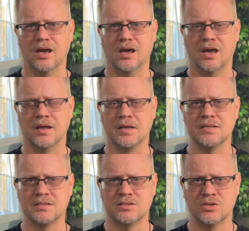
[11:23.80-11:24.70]
And he
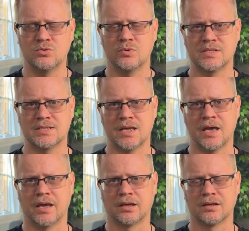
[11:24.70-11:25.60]
still was
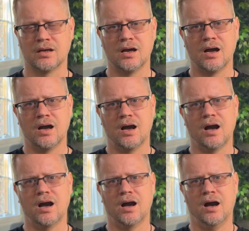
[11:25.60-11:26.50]
saying,
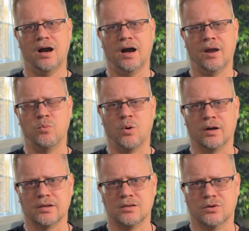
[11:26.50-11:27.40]
I
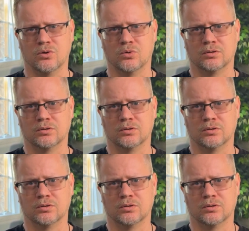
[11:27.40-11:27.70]
want you.